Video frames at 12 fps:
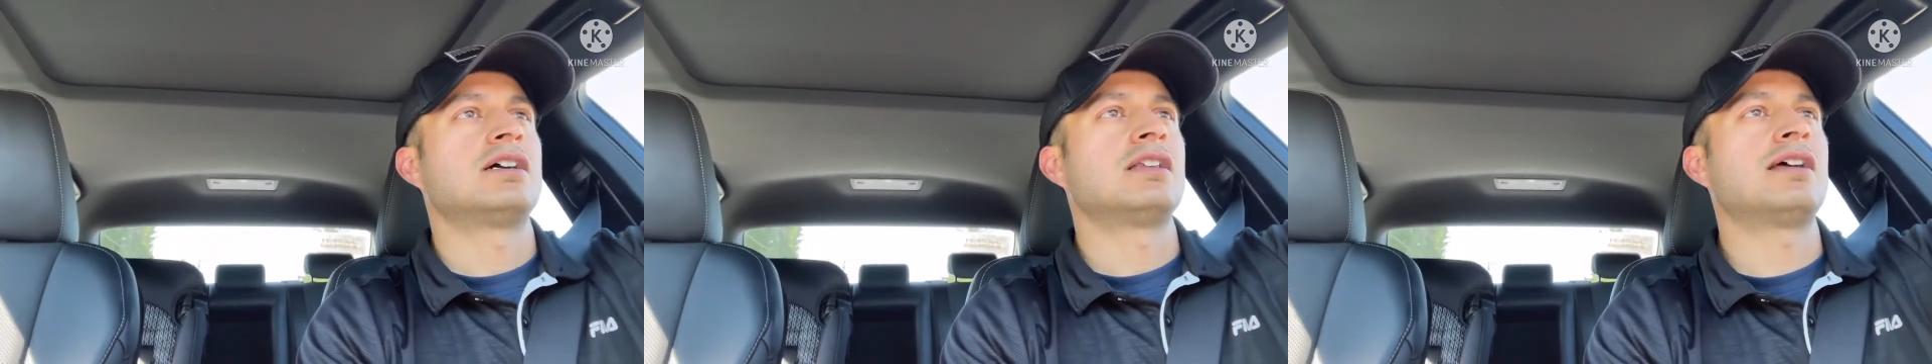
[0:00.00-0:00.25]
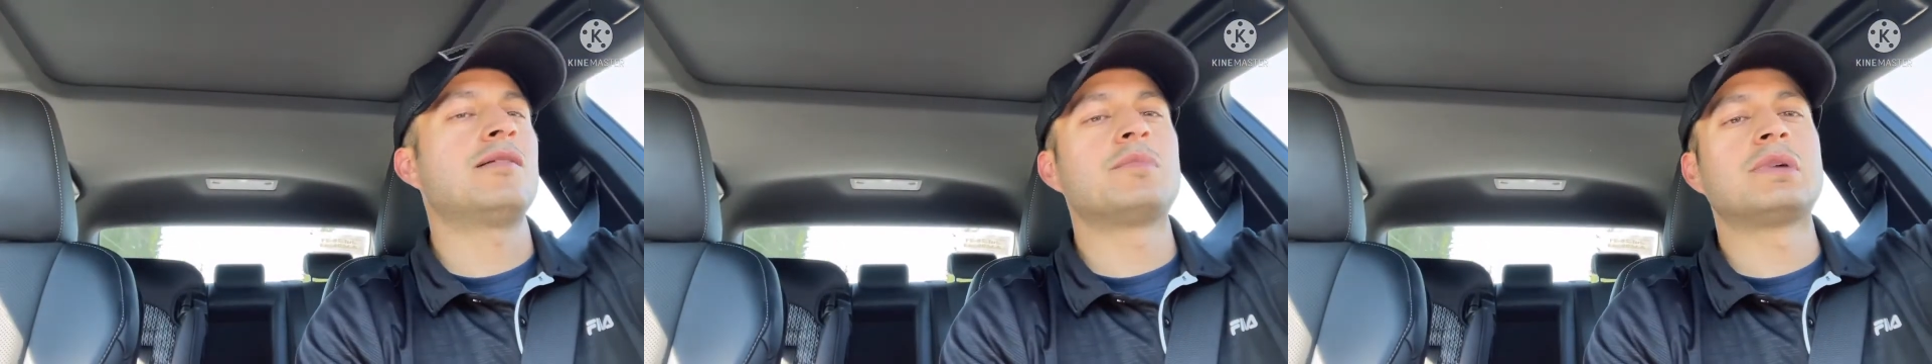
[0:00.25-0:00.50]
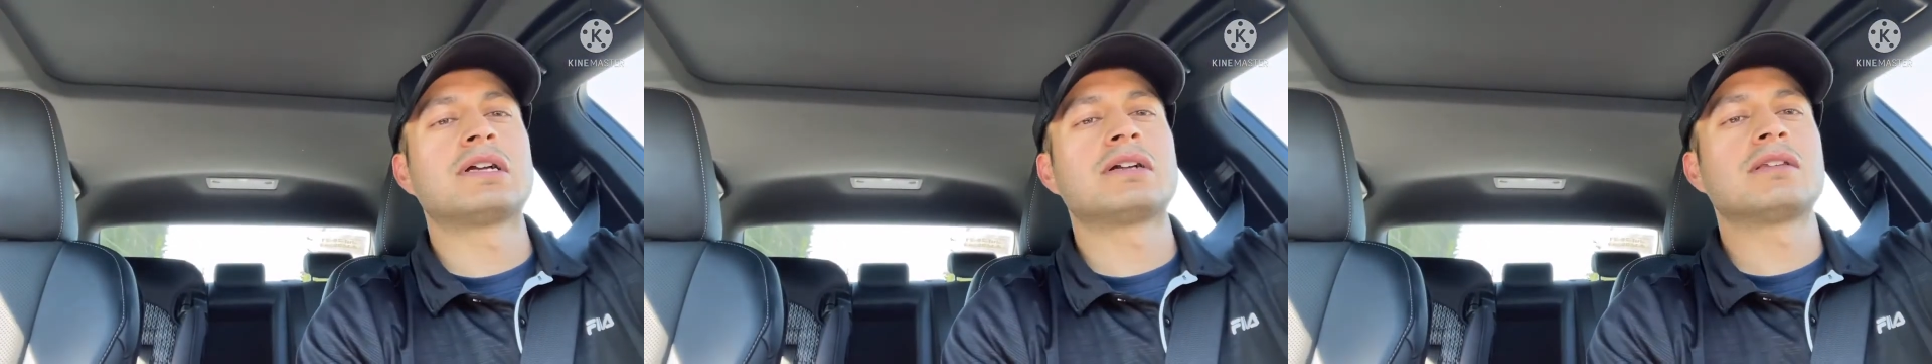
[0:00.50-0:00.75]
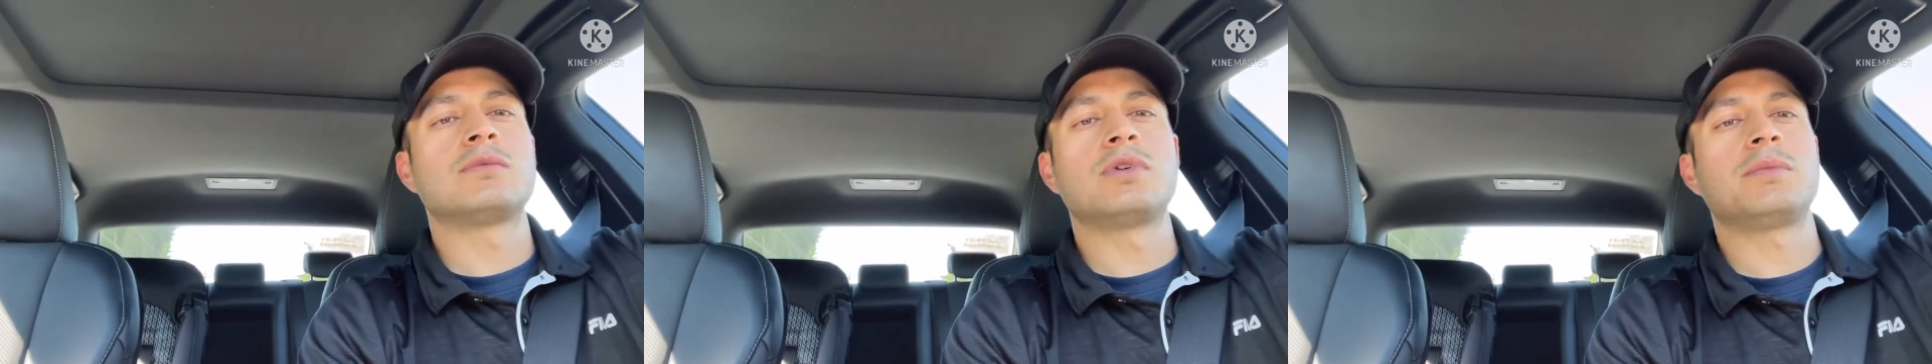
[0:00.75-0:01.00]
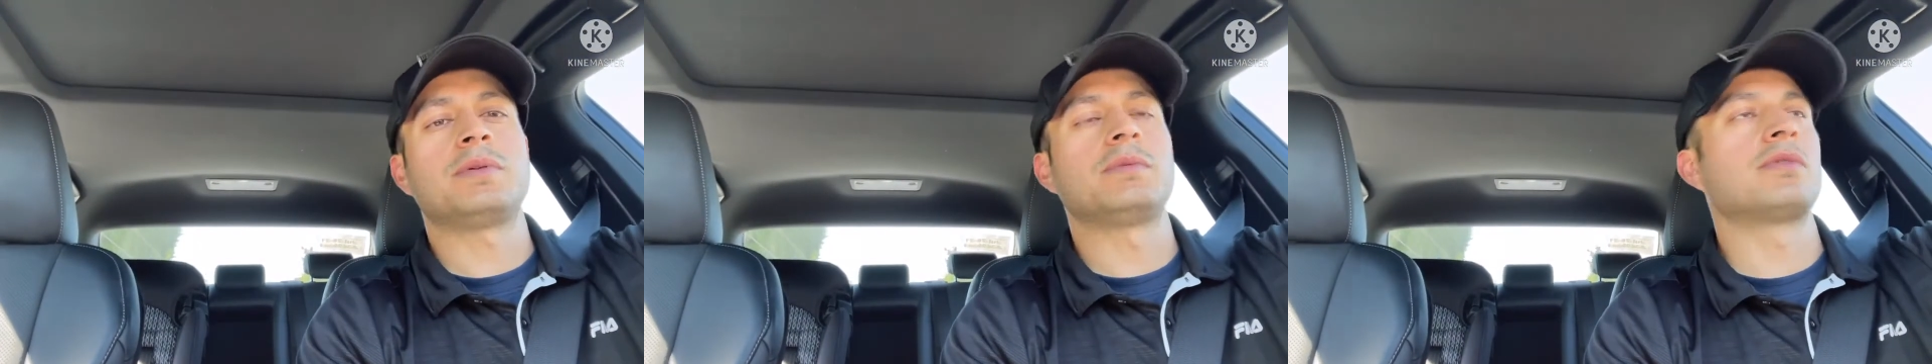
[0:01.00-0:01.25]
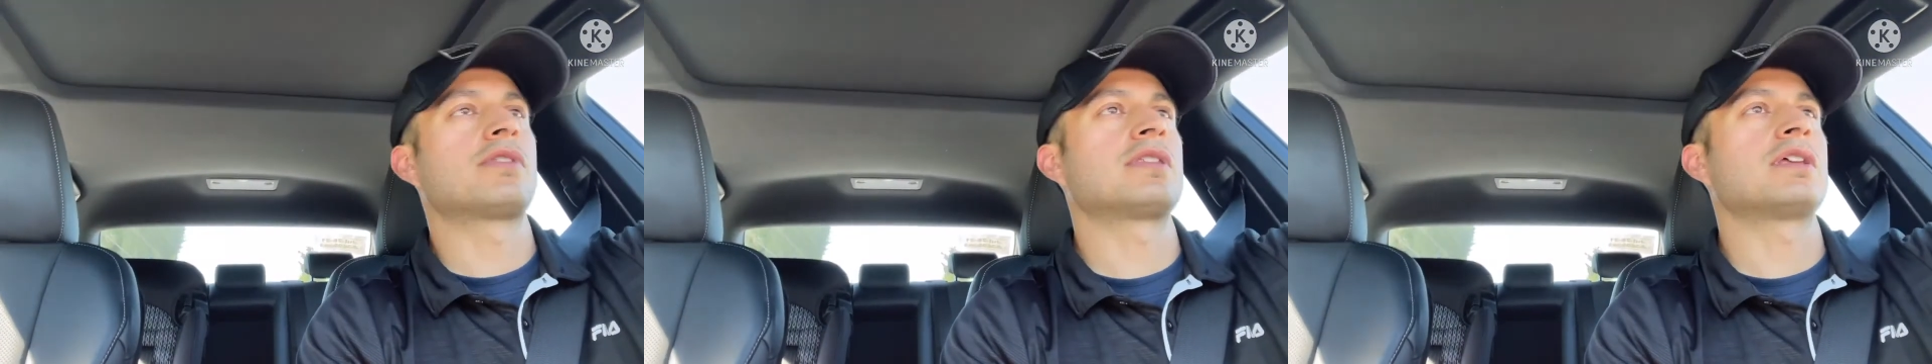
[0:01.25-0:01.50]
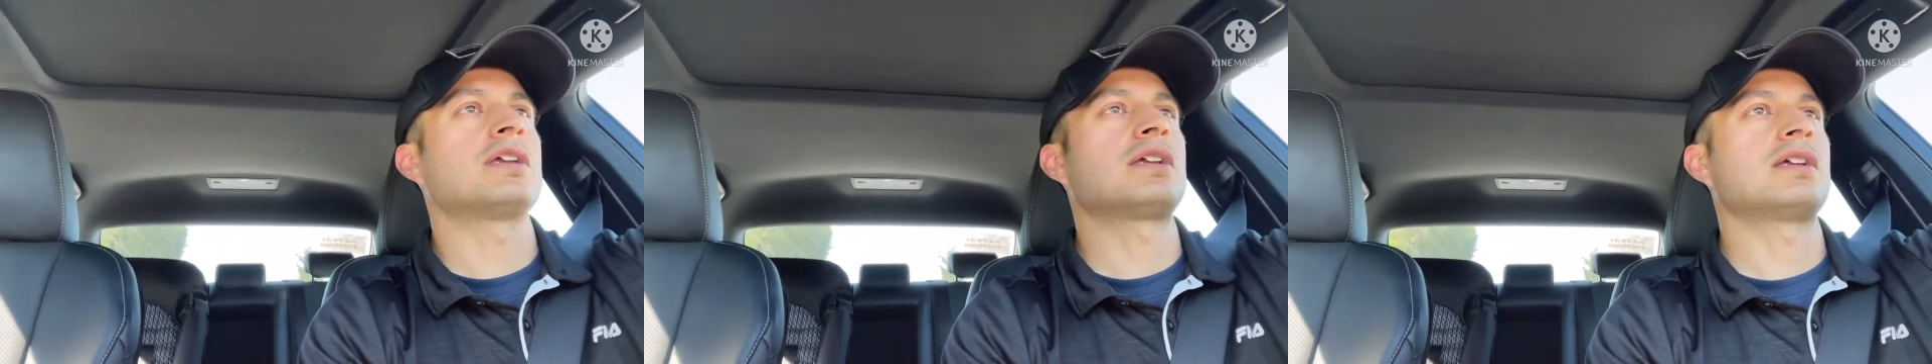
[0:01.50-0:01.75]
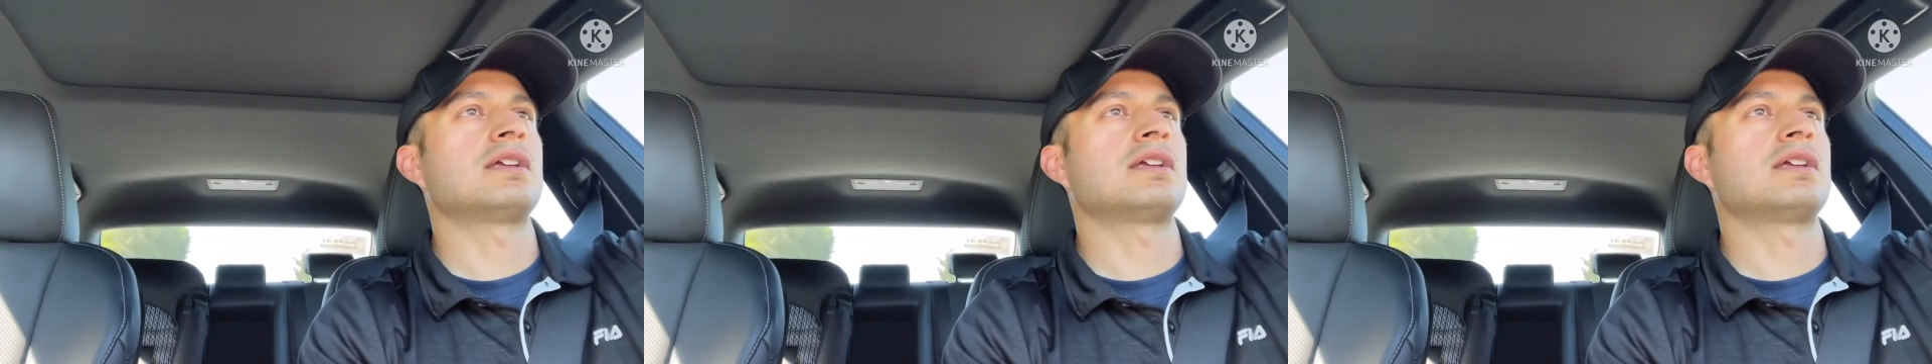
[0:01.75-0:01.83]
a lot bigger than what people think,